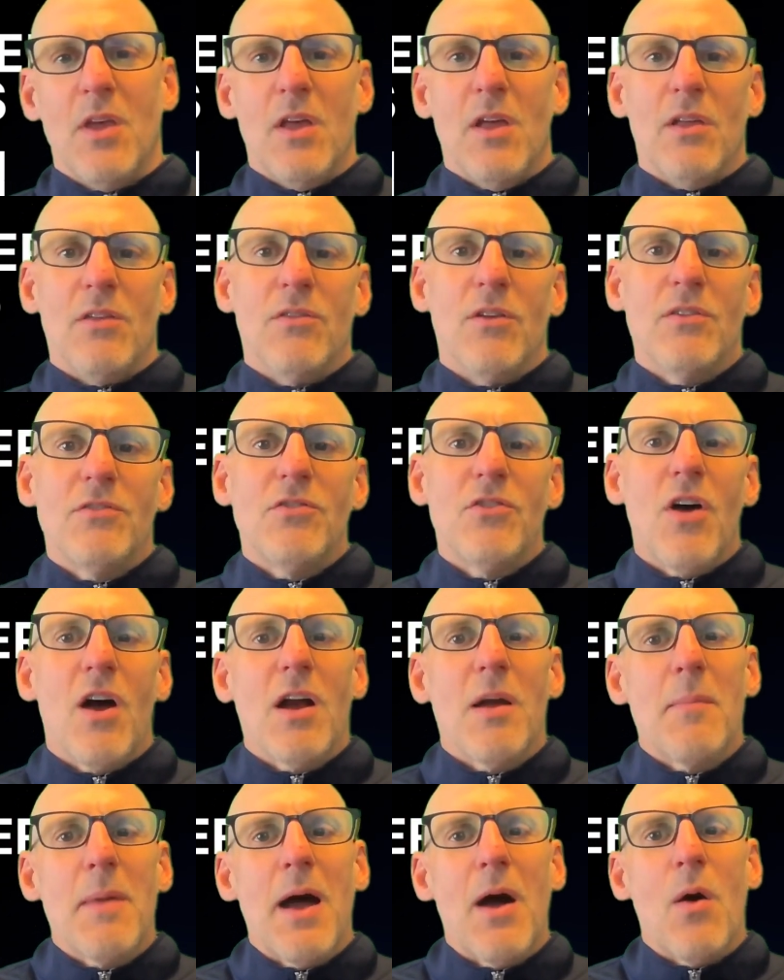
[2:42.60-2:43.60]
So let's
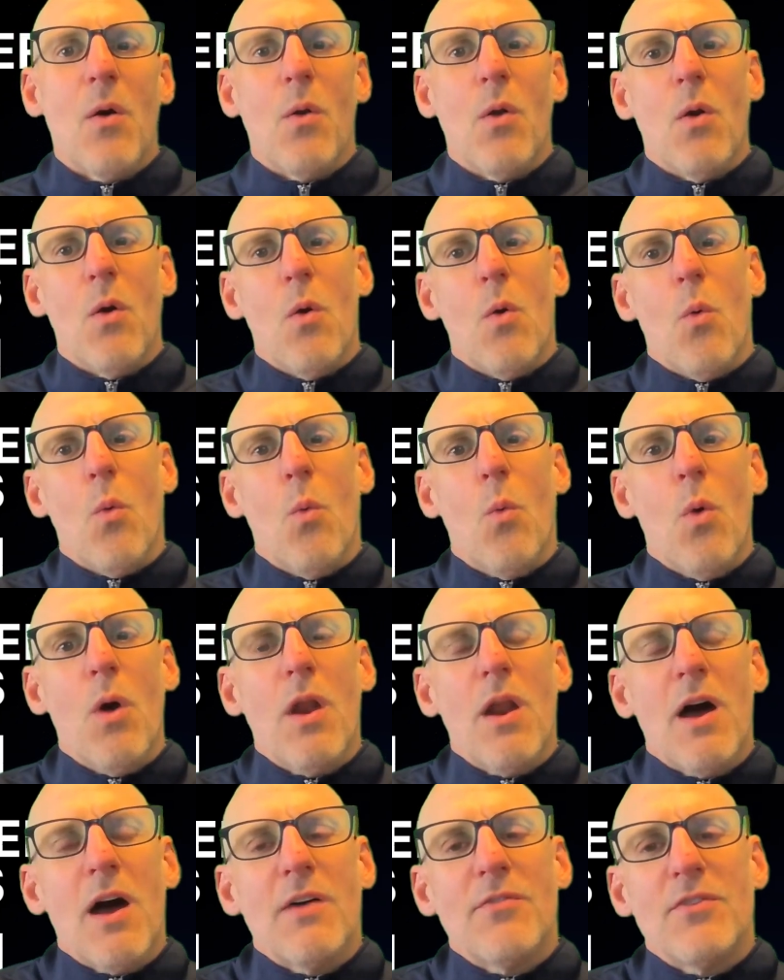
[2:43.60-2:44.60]
talk about
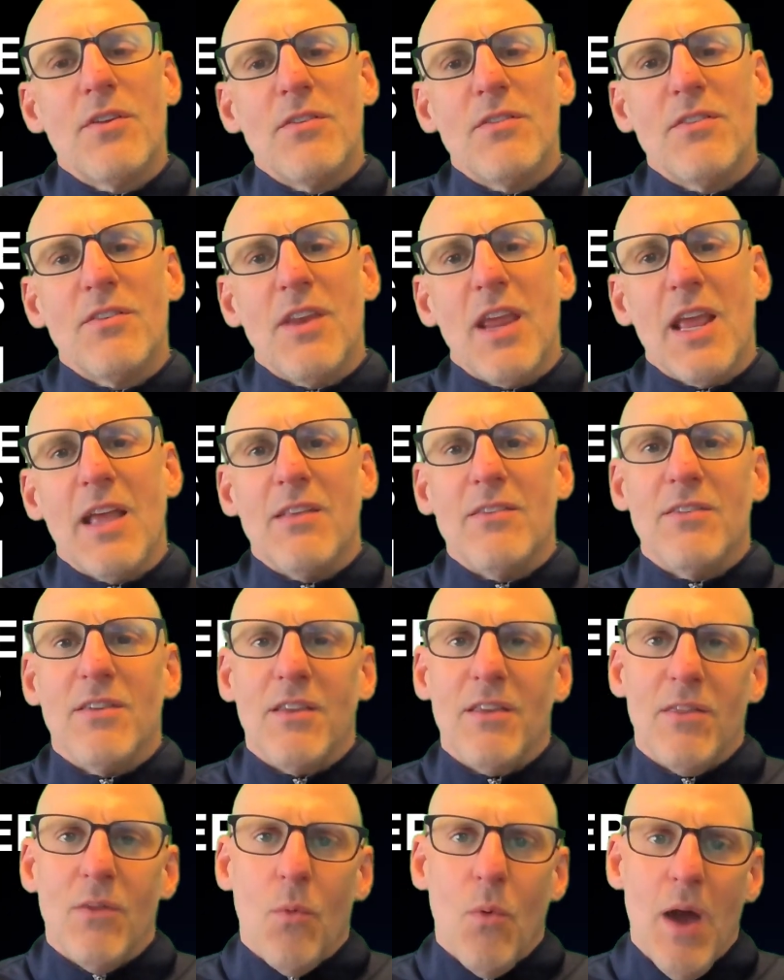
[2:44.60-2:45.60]
what often stands
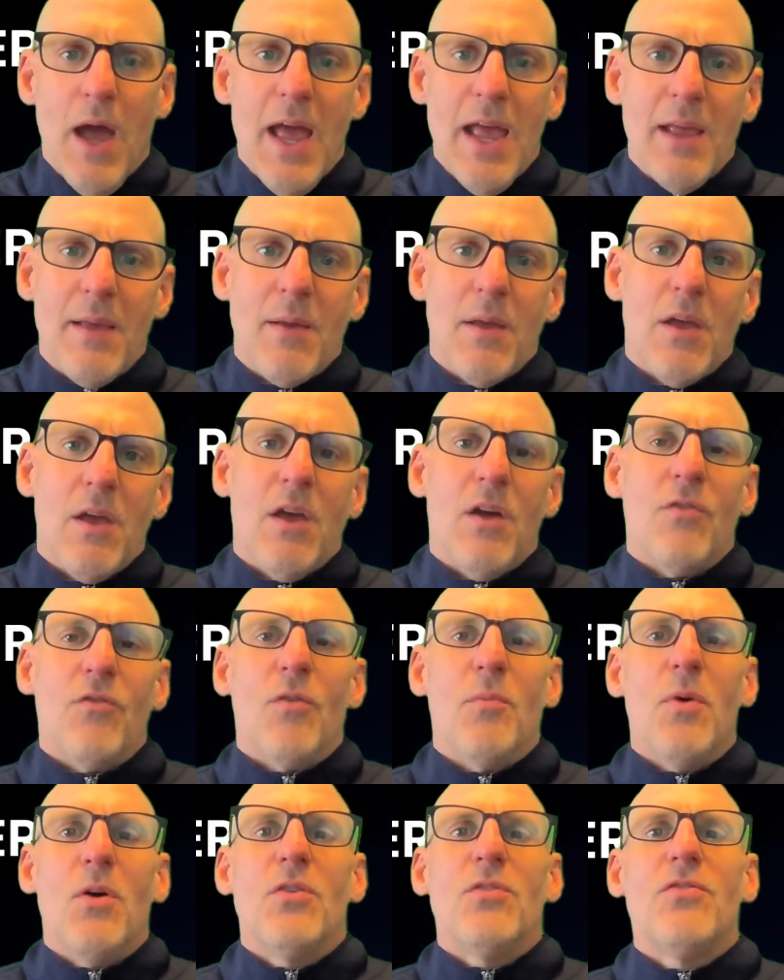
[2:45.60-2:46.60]
in the way.
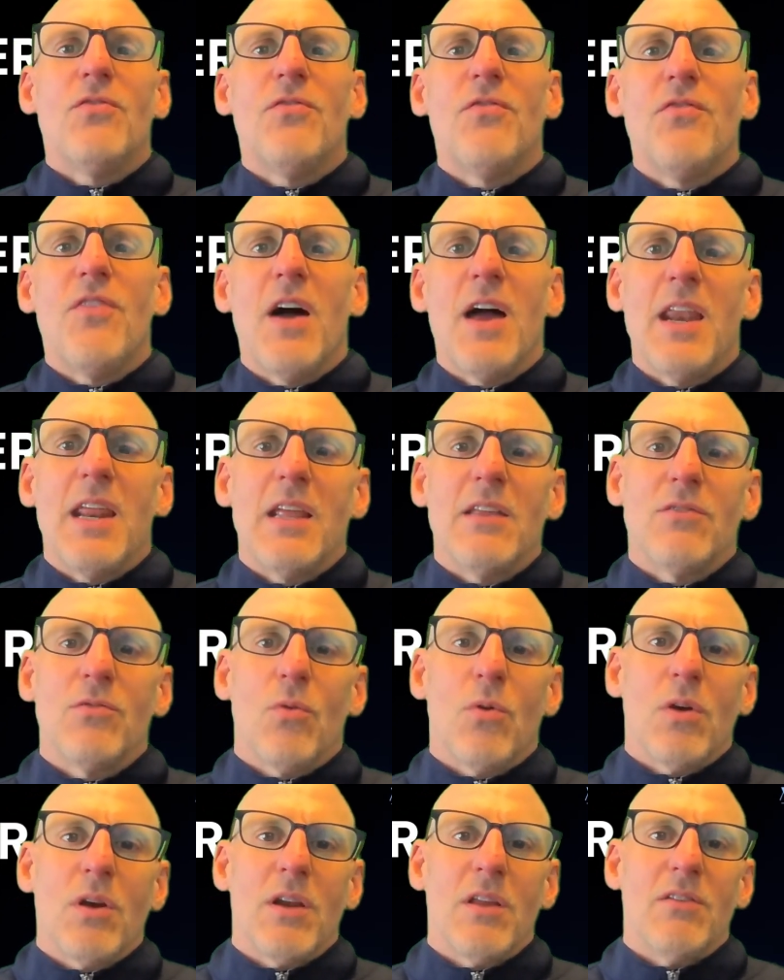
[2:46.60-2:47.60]
For most finance
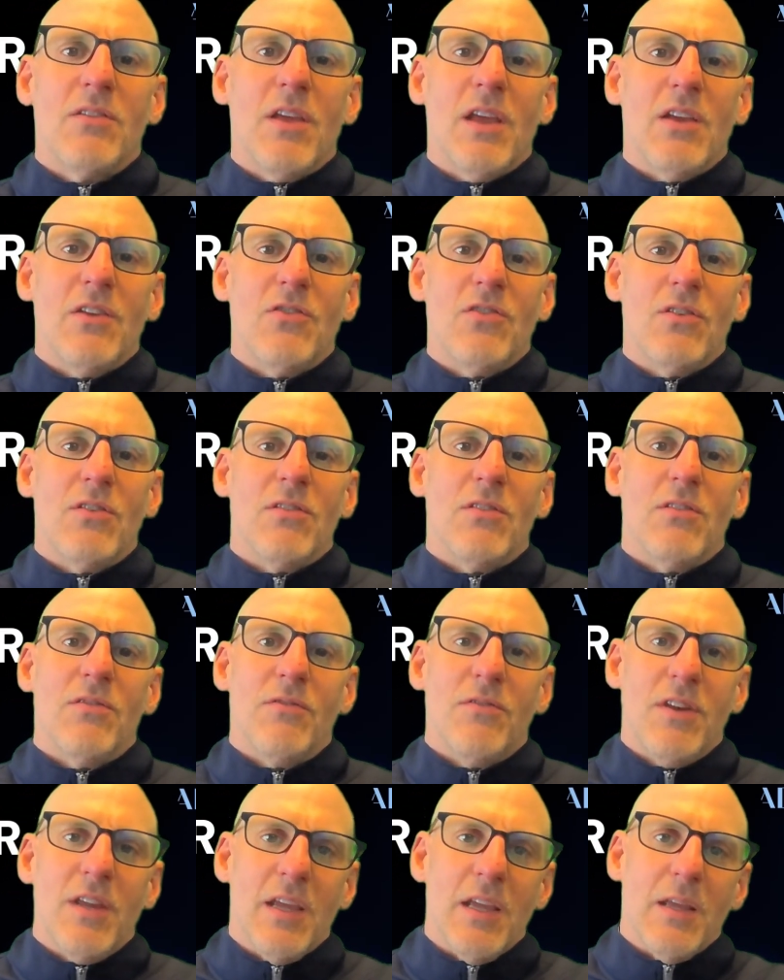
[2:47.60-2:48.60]
organizations
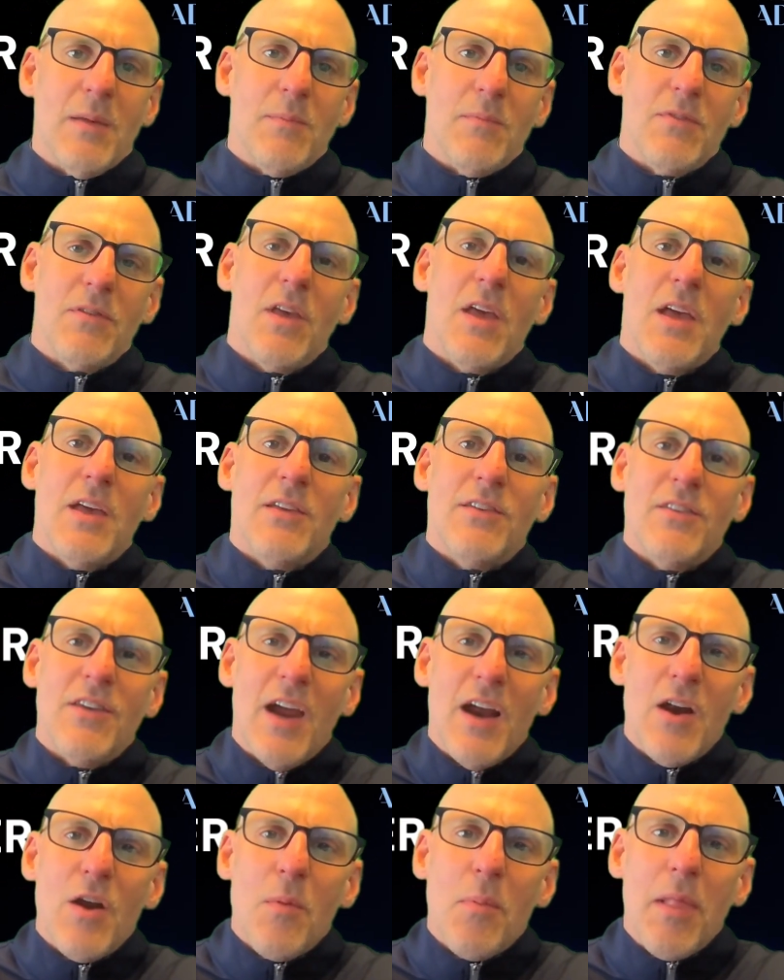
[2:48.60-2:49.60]
and teams,
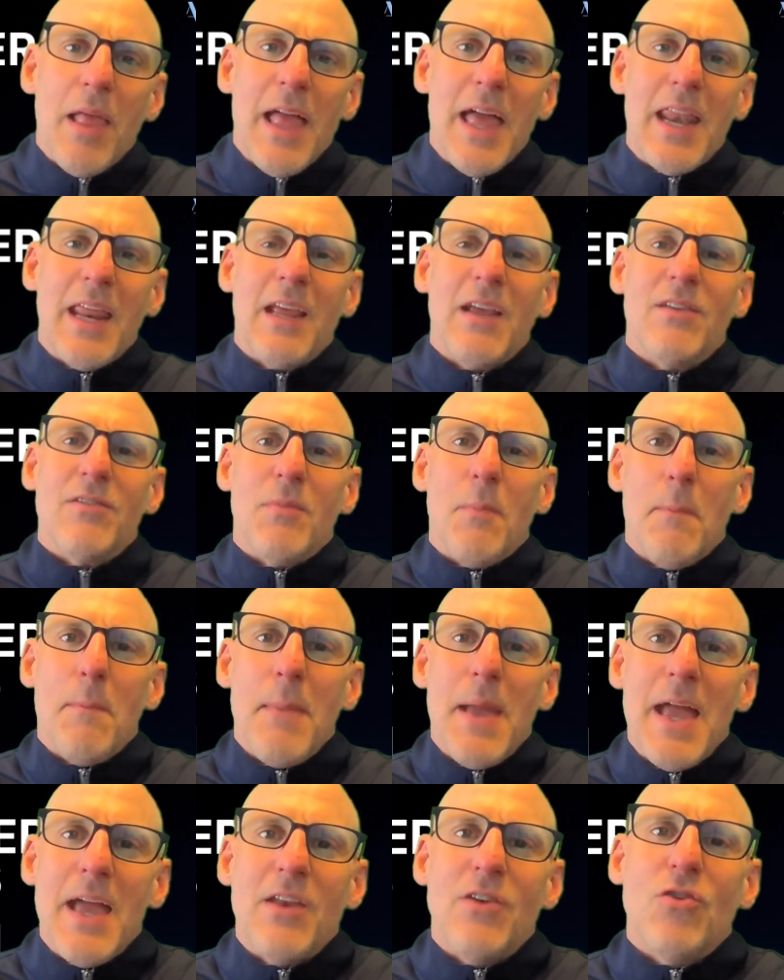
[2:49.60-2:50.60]
scenario planning is a
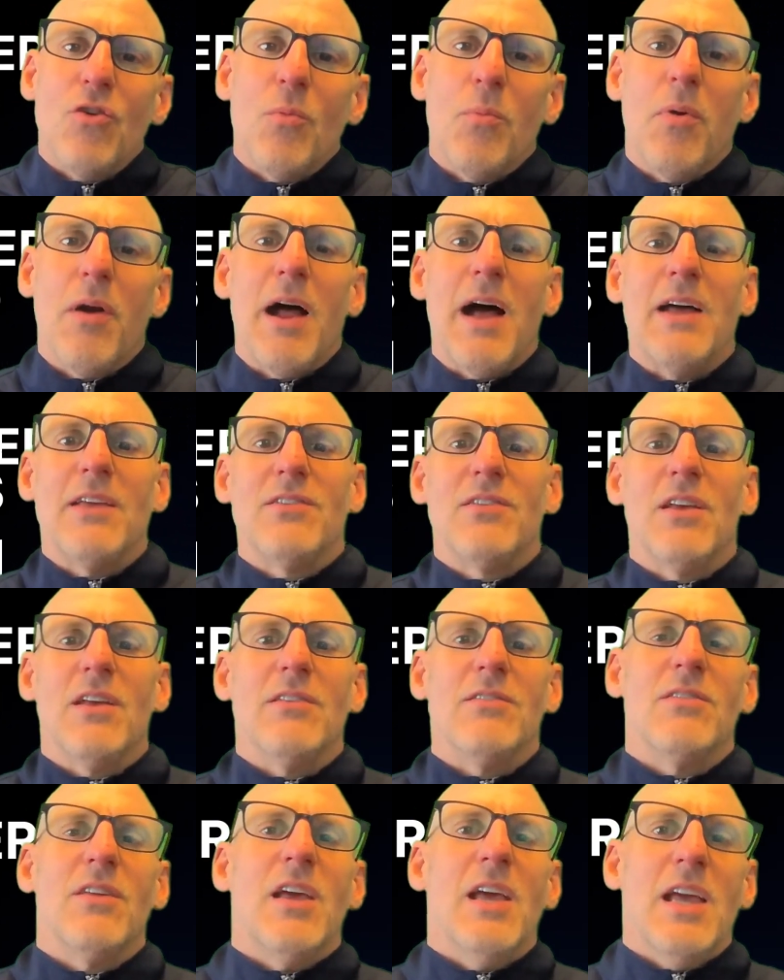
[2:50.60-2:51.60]
manual
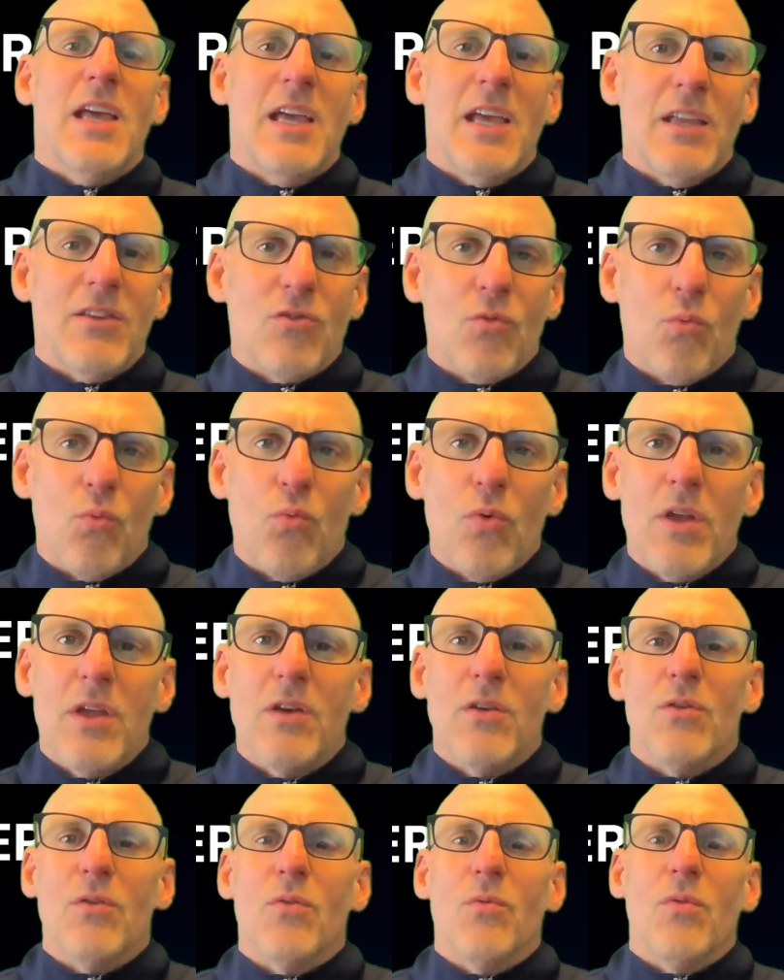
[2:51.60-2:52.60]
process. It's
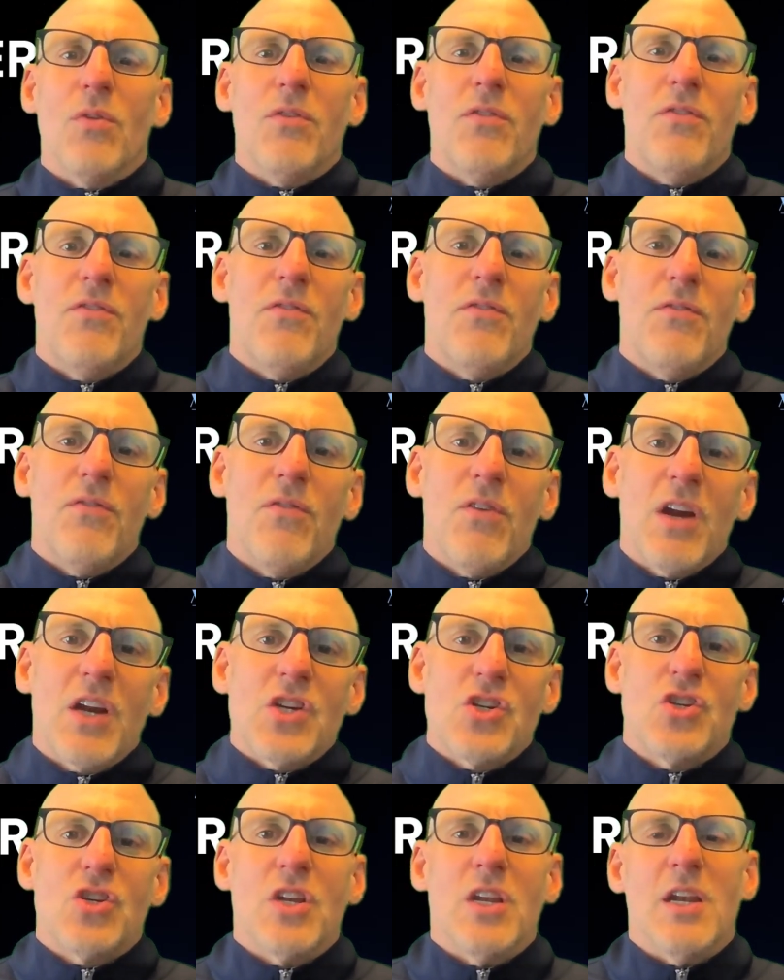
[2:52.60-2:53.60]
riddled with
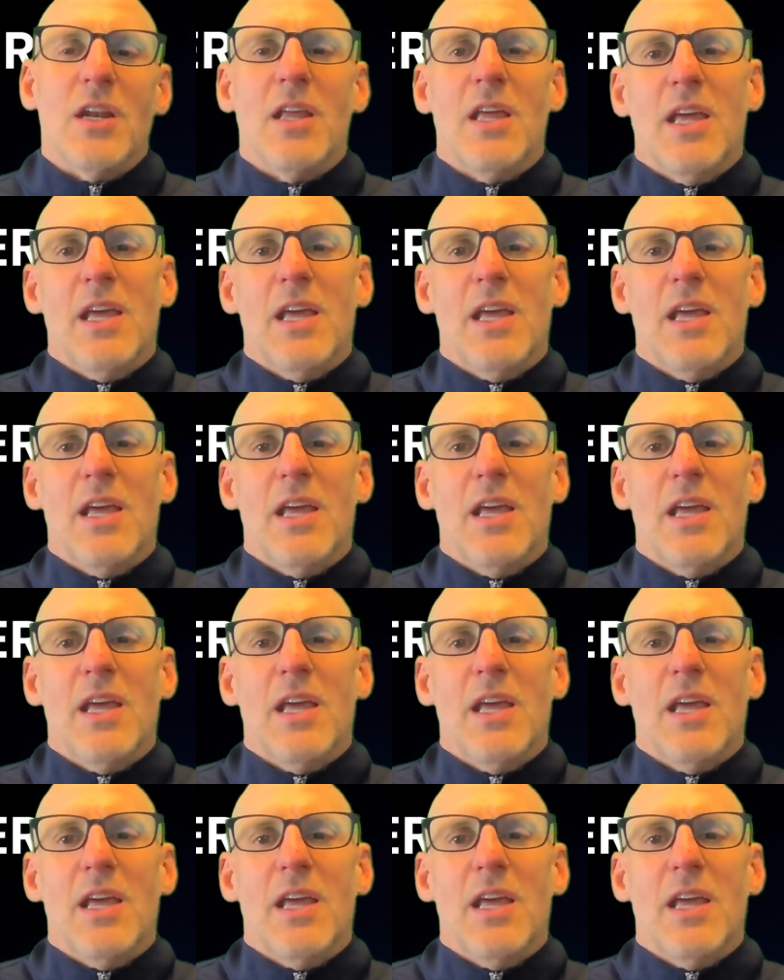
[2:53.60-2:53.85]
friction.